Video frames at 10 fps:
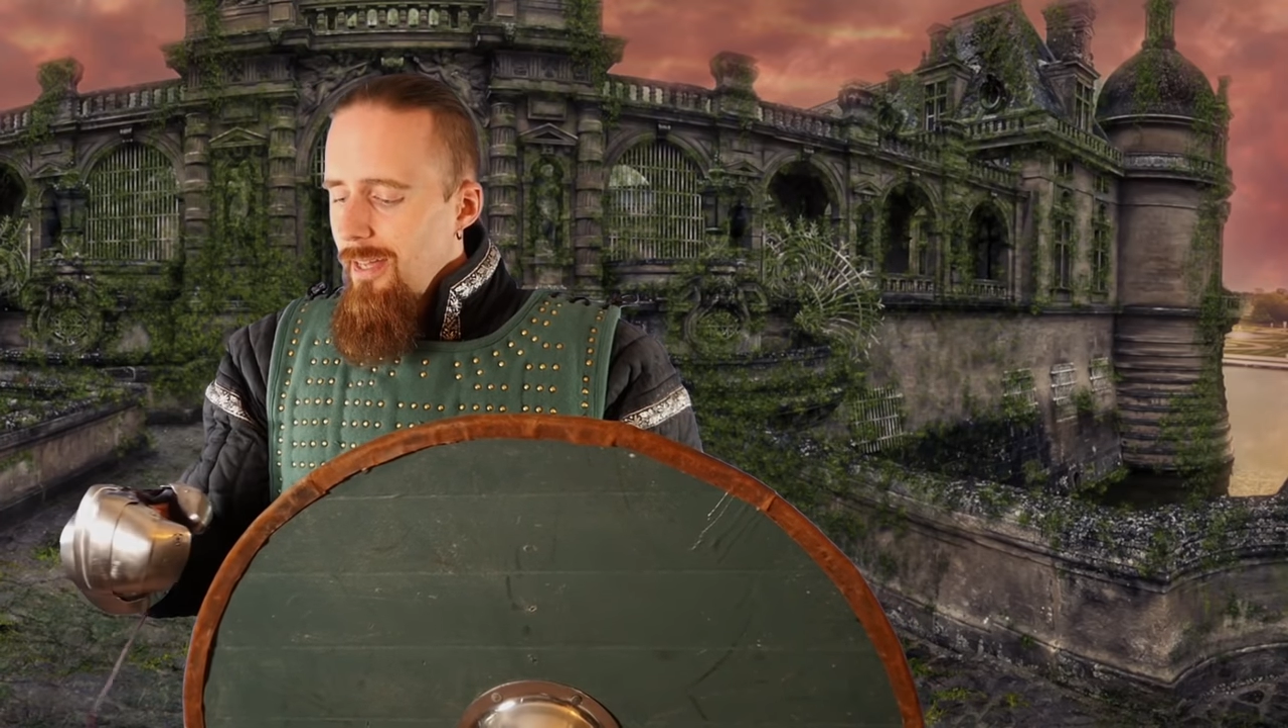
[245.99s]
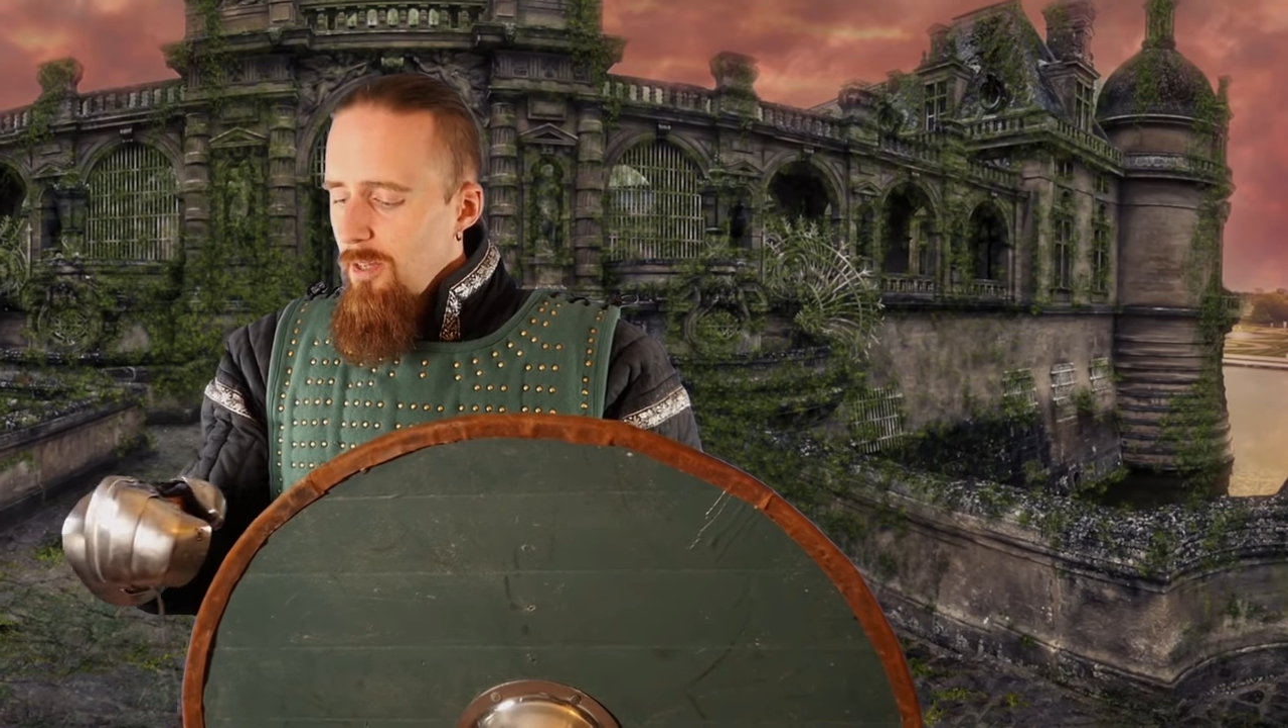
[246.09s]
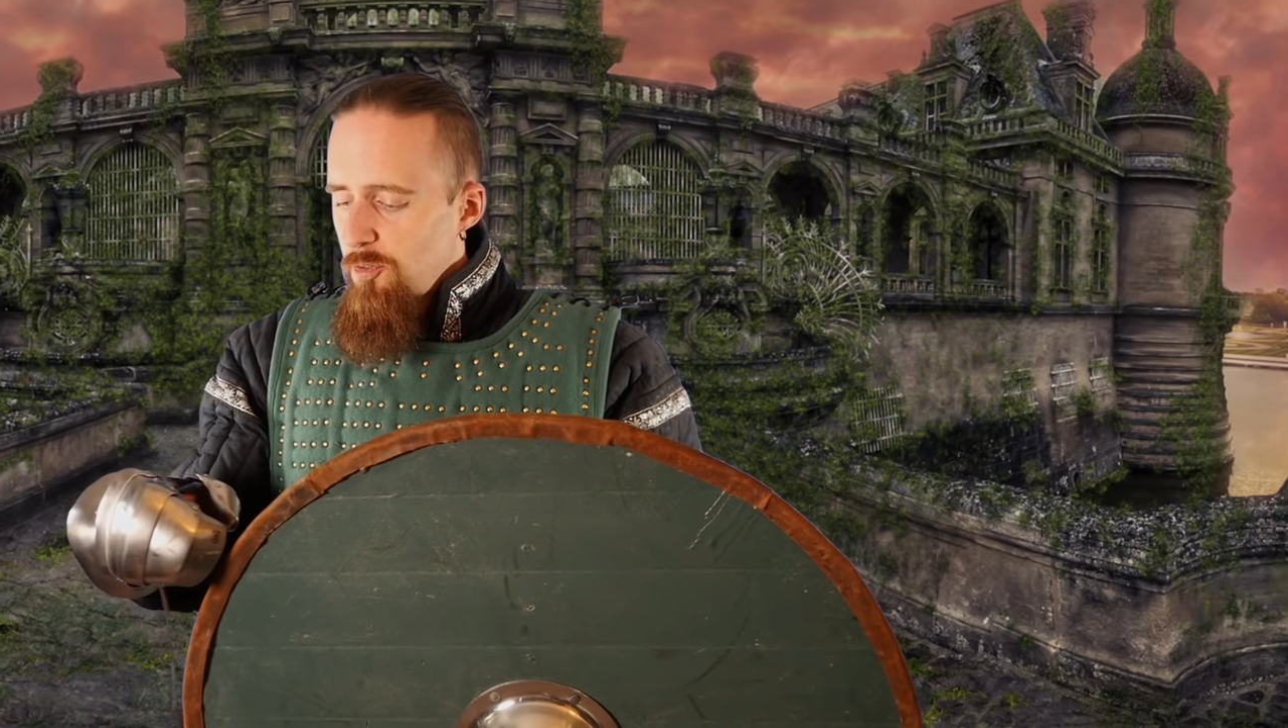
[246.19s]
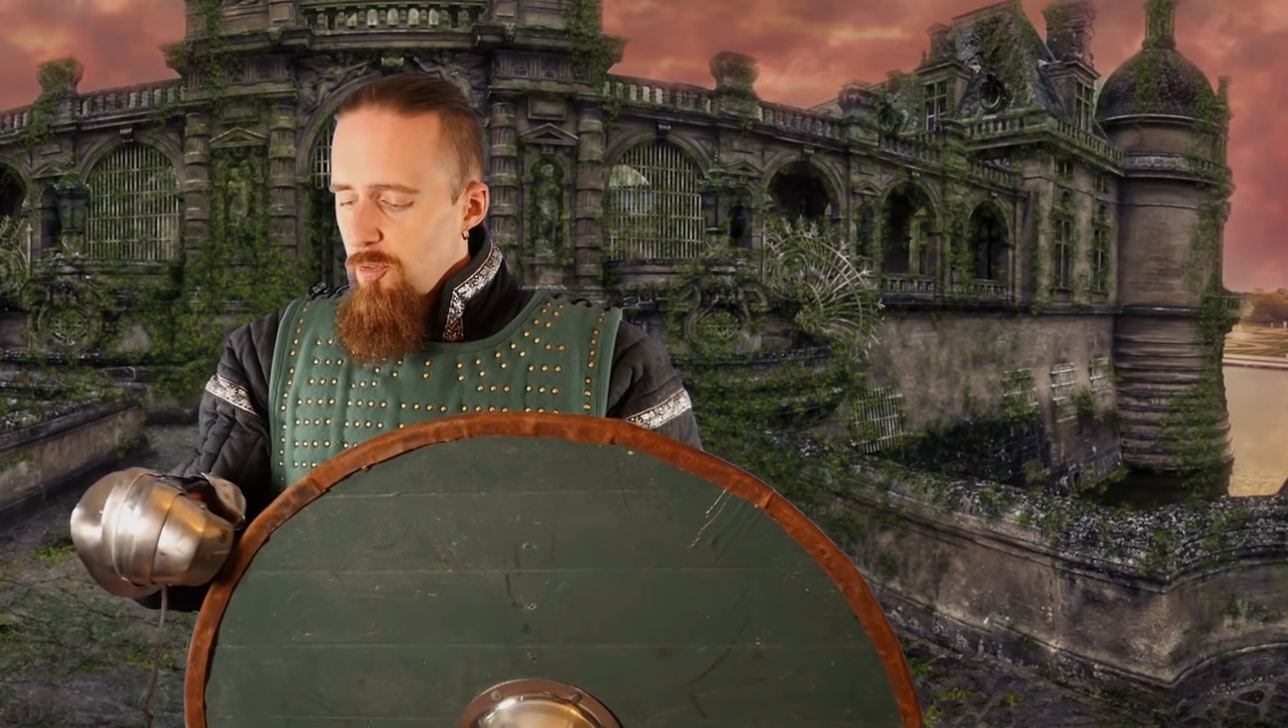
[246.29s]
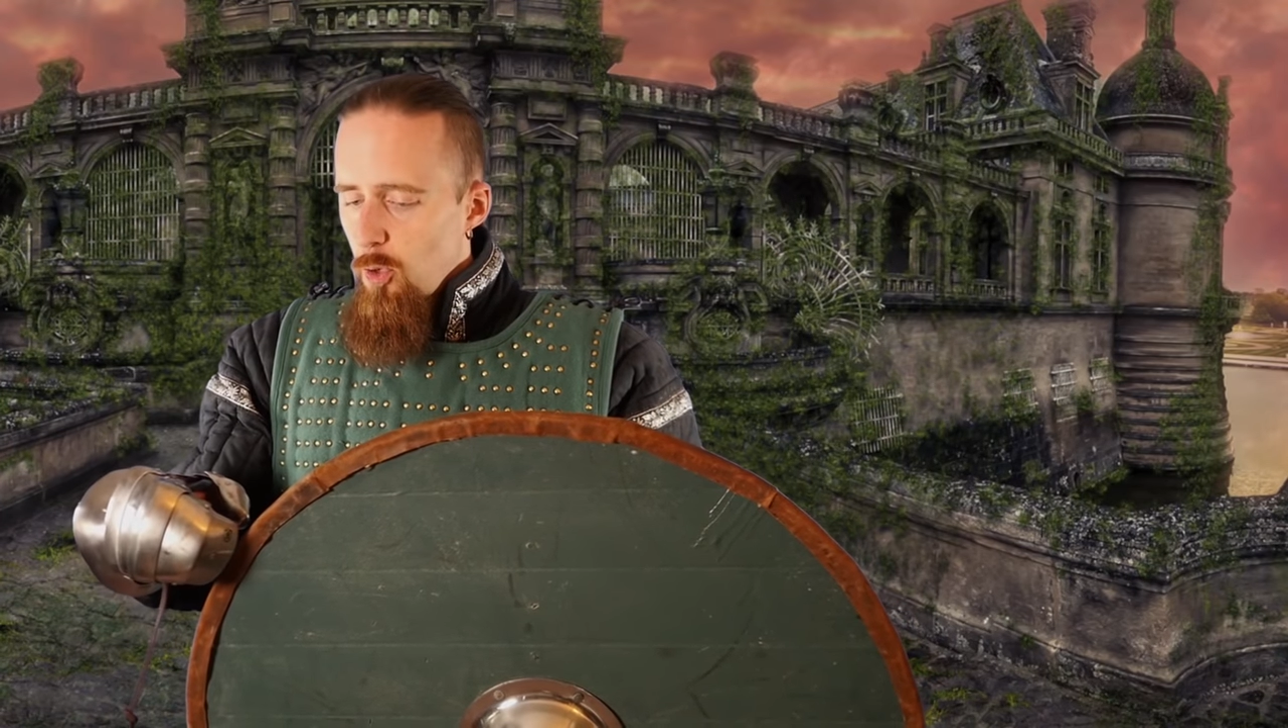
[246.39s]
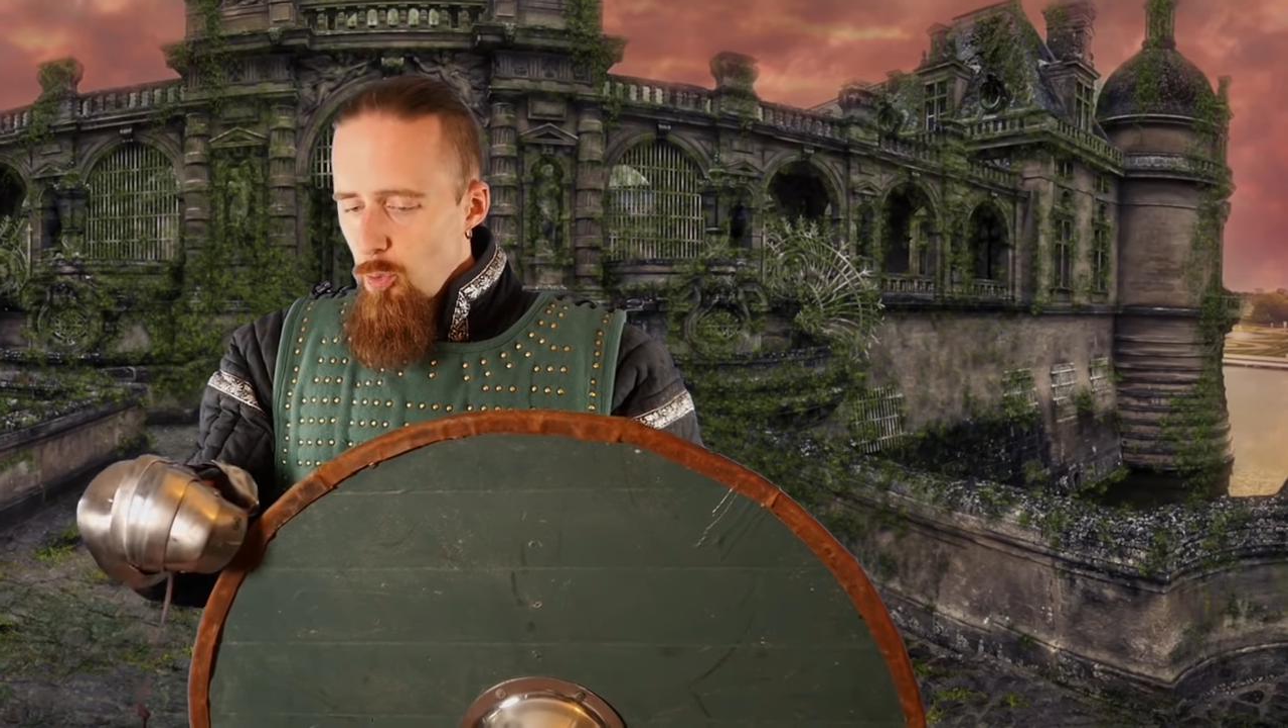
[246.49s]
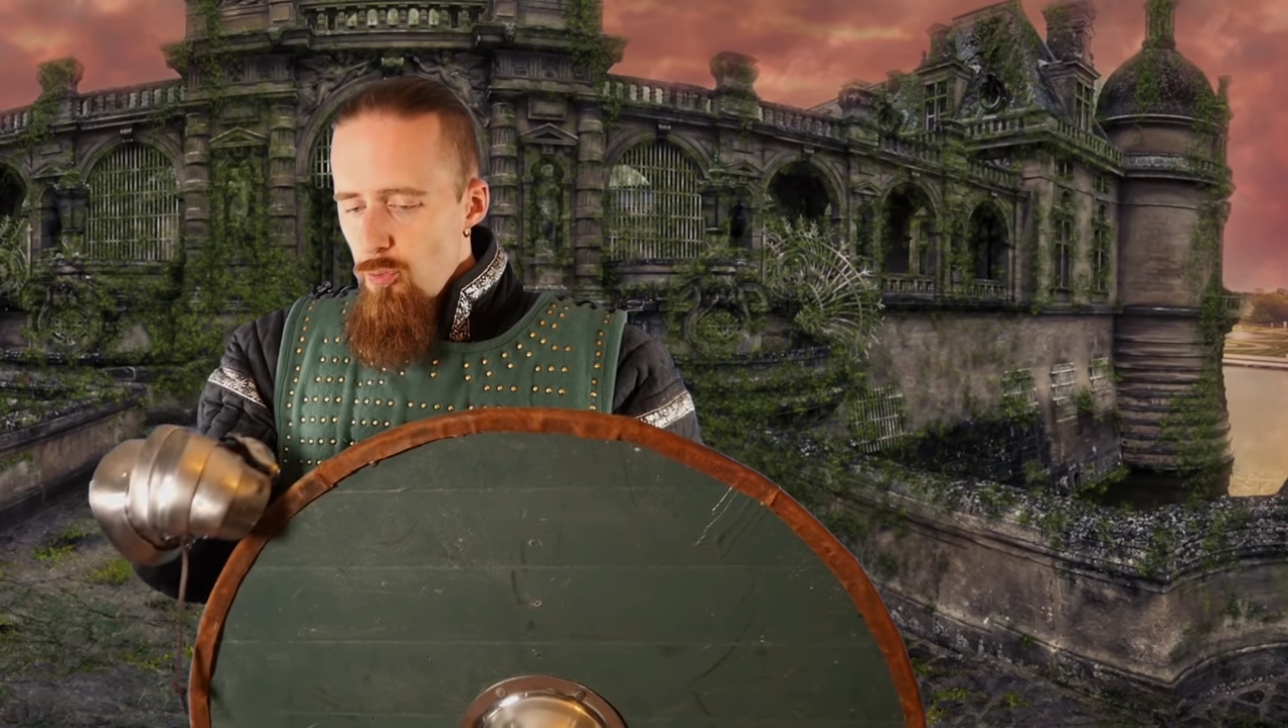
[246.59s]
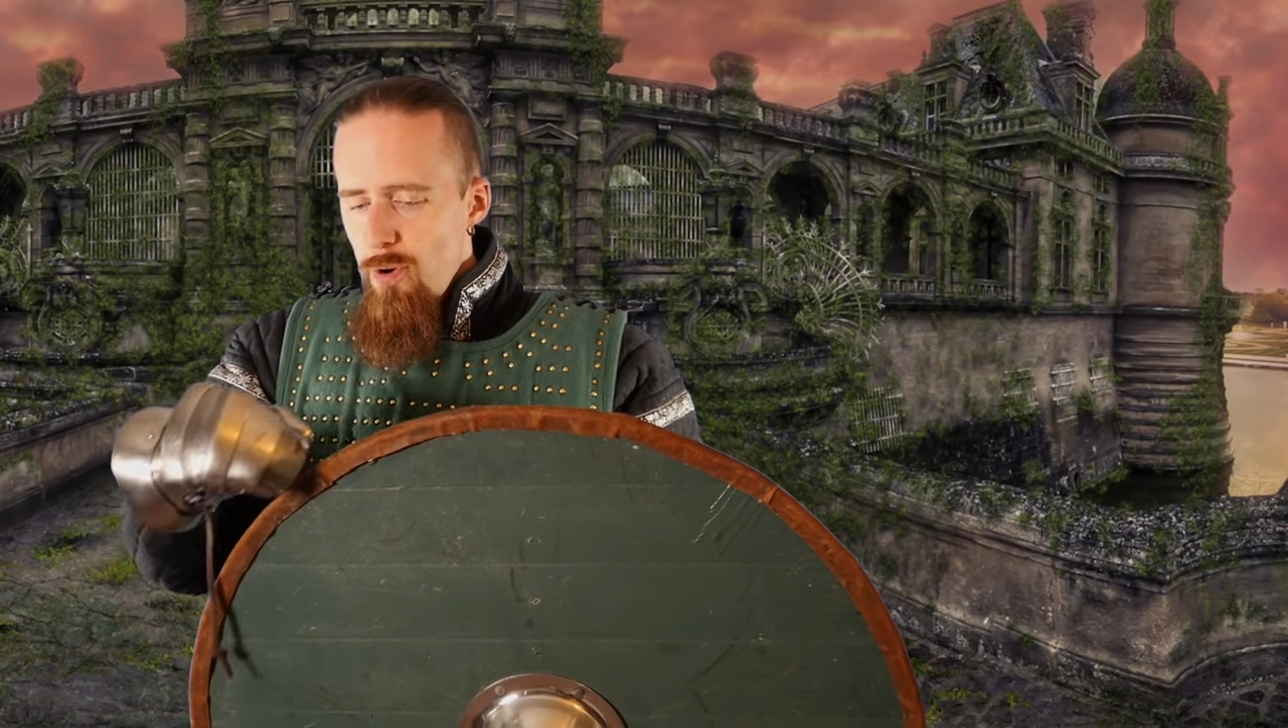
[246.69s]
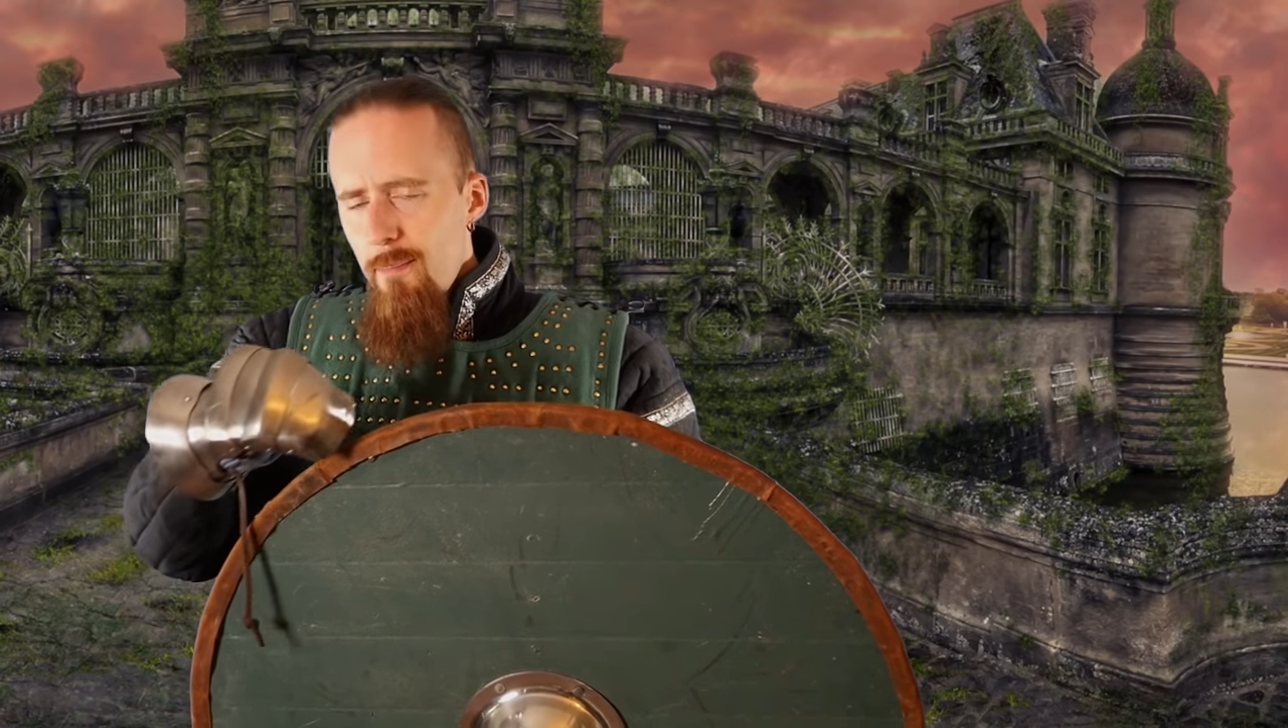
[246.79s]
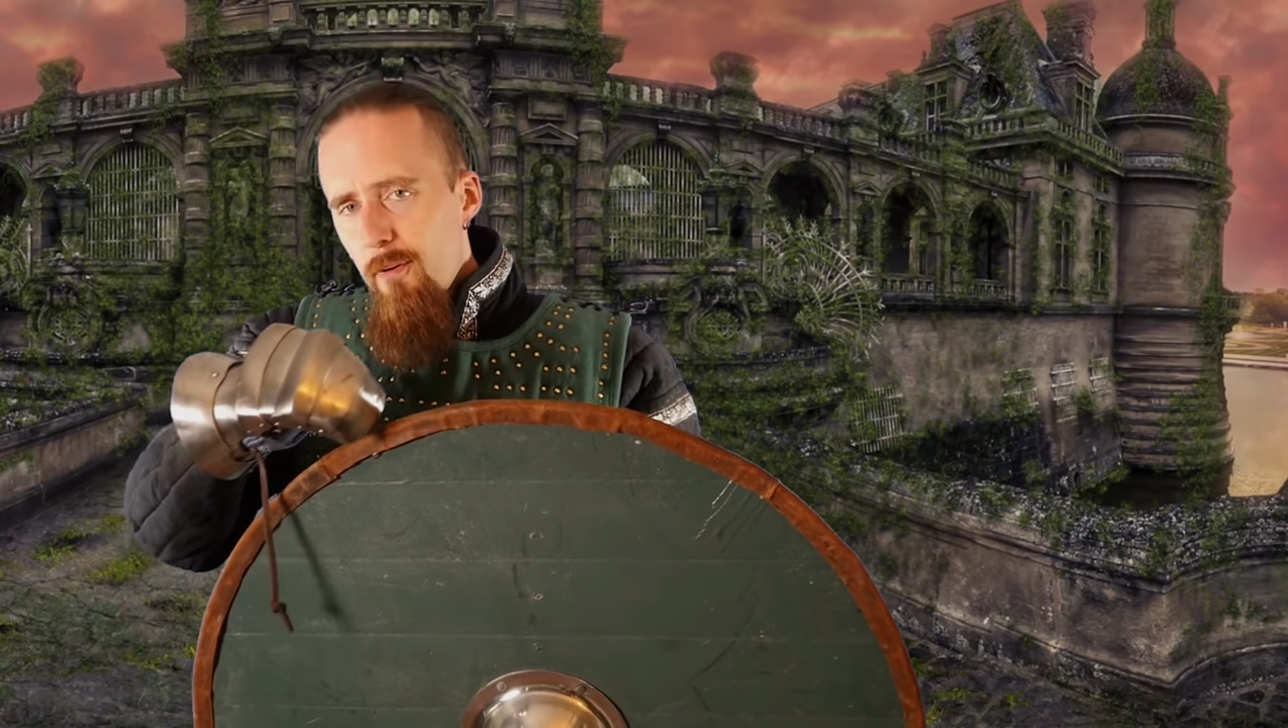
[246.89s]
if the
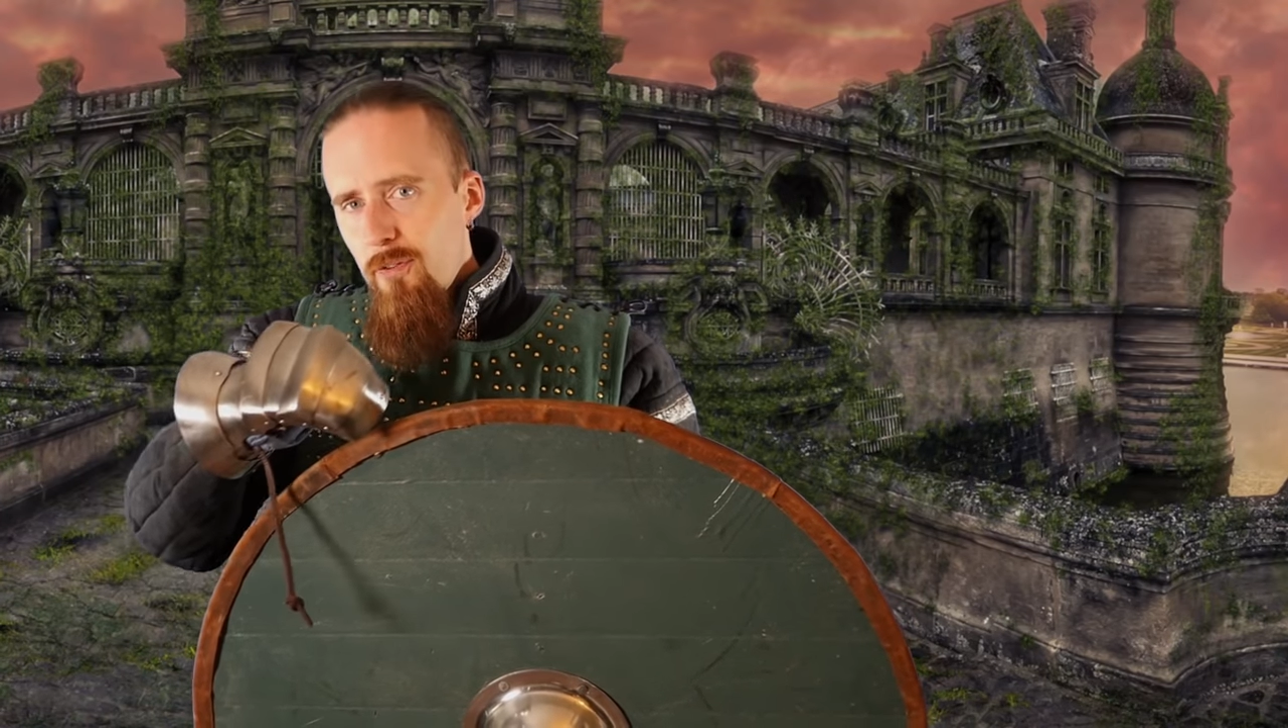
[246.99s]
rim